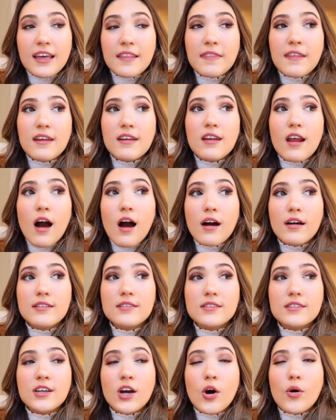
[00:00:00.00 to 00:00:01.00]
and then
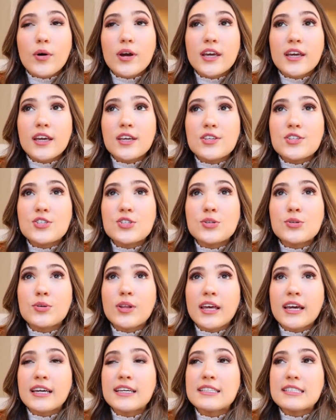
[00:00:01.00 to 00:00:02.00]
not going into
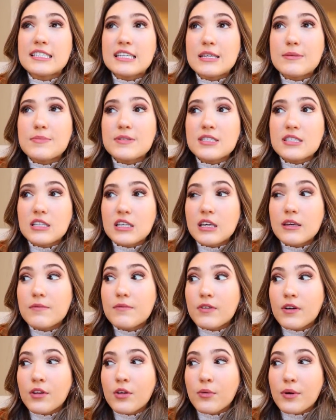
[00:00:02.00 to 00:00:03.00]
like a deep sleep
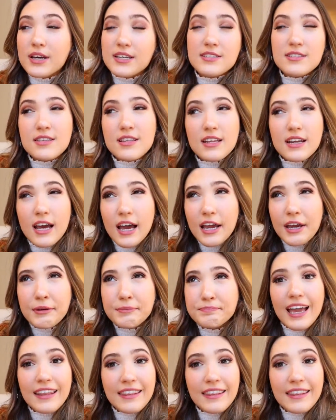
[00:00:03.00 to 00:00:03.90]
for the rest of the night.